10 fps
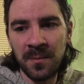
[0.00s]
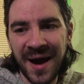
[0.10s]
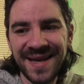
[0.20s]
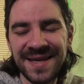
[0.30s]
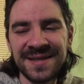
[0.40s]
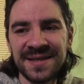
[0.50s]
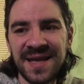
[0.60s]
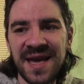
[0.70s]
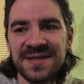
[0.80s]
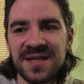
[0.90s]
back in the
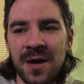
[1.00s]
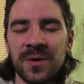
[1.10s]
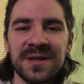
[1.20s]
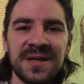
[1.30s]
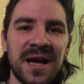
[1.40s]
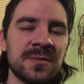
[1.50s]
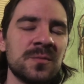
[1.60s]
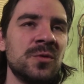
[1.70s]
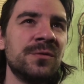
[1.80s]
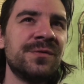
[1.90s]
days, there were that
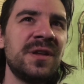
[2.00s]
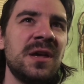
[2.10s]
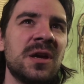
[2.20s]
movie